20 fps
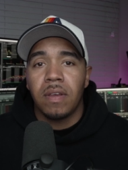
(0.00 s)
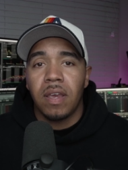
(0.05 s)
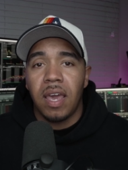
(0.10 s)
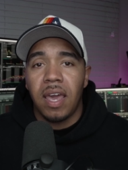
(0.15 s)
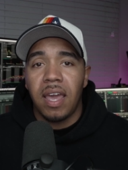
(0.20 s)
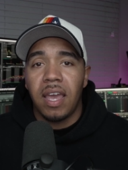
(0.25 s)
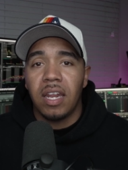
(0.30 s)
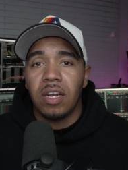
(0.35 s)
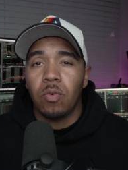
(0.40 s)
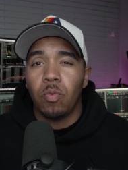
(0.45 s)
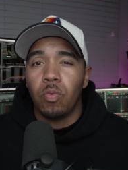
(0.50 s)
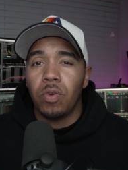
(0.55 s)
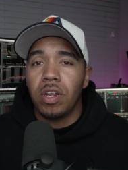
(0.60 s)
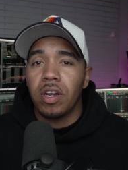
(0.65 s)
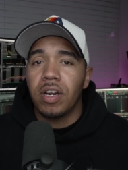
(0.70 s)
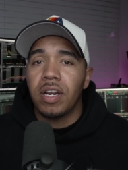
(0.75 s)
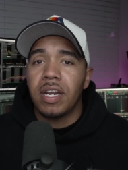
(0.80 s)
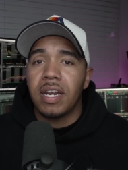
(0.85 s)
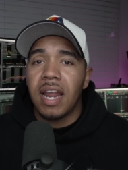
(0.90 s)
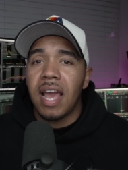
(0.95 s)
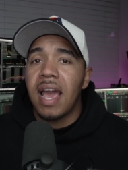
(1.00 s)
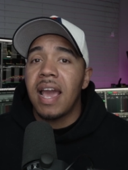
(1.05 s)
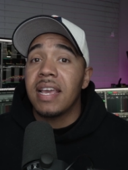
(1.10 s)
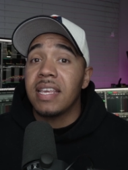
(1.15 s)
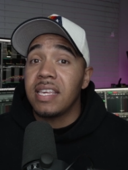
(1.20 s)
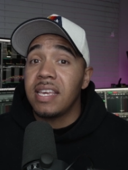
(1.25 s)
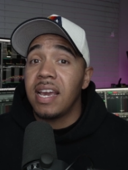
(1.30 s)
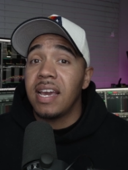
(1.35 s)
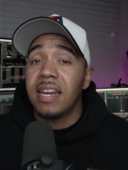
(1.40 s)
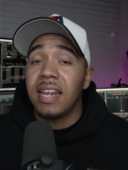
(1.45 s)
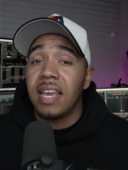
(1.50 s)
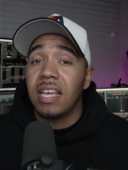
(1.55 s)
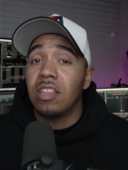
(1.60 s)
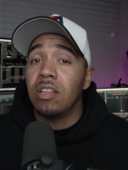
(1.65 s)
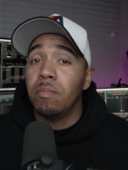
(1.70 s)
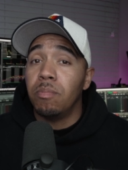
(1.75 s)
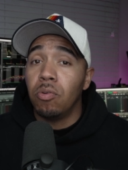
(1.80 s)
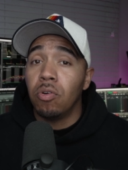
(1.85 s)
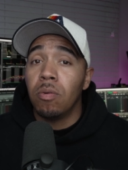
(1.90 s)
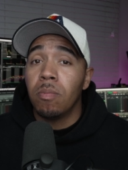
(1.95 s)
And we are not yet in the
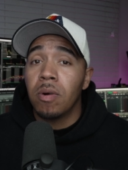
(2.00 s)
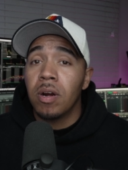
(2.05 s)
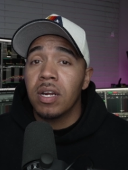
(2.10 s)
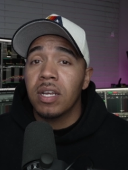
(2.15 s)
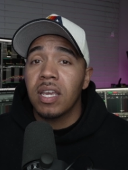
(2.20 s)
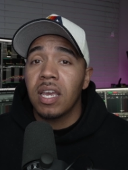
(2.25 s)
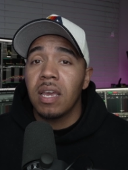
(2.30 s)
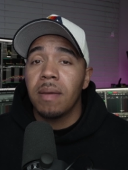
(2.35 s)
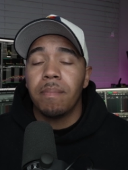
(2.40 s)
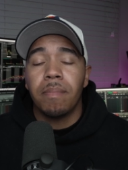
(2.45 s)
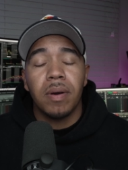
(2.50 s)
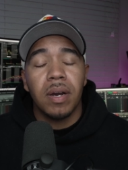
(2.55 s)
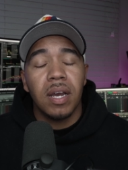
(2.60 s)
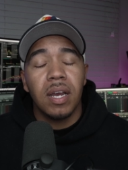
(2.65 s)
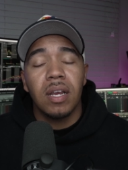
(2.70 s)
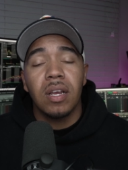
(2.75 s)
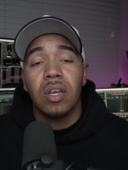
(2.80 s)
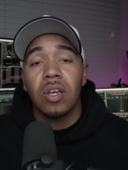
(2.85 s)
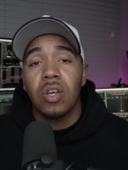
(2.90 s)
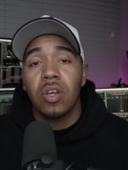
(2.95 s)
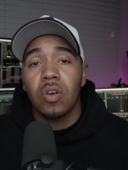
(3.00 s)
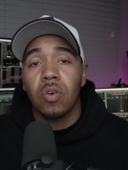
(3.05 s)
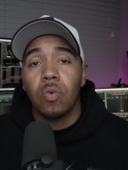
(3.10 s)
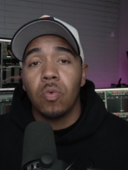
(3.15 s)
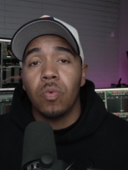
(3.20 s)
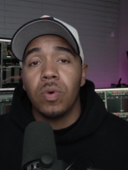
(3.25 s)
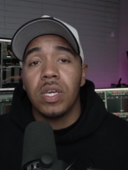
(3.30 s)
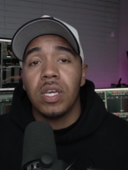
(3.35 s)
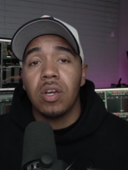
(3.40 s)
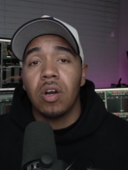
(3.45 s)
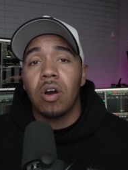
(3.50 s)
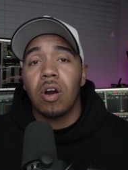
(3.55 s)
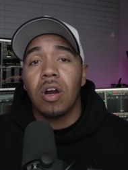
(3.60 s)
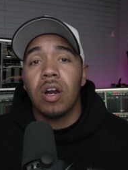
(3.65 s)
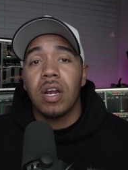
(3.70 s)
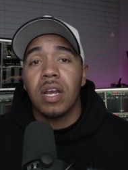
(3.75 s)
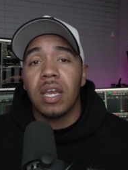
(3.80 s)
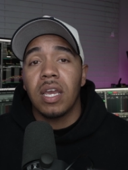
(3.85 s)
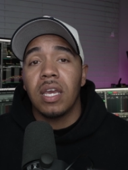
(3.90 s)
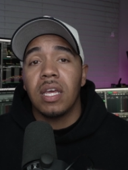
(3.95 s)
bull market, but we
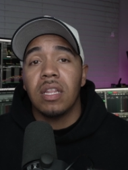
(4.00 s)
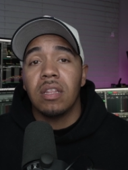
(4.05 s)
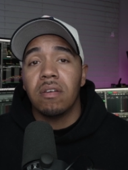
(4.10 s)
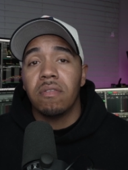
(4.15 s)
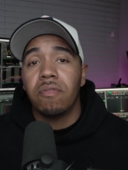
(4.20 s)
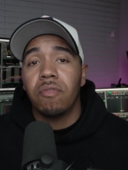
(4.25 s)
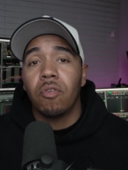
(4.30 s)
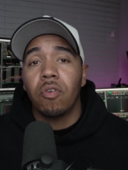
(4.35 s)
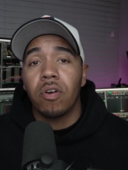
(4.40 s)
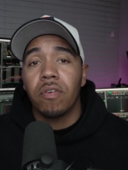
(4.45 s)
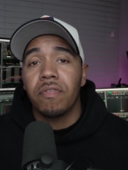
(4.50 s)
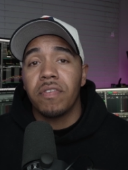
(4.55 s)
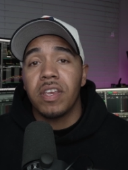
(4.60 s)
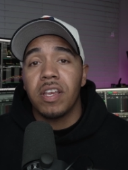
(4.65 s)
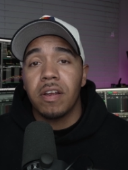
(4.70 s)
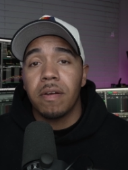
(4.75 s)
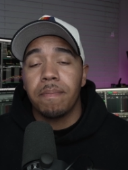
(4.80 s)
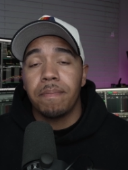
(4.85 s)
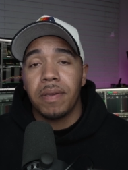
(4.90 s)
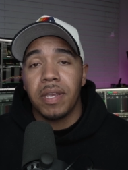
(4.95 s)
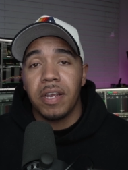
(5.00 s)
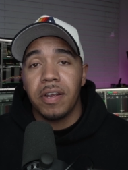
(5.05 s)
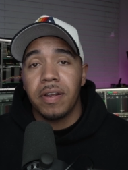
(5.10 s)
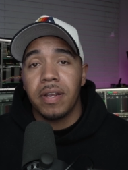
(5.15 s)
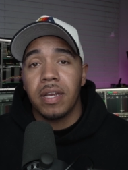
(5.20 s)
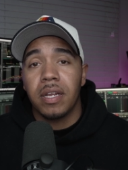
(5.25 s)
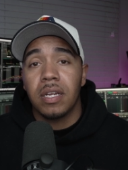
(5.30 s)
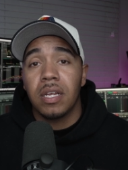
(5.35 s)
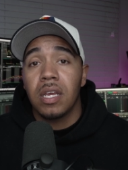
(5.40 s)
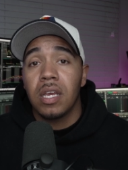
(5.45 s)
are in the 4th year period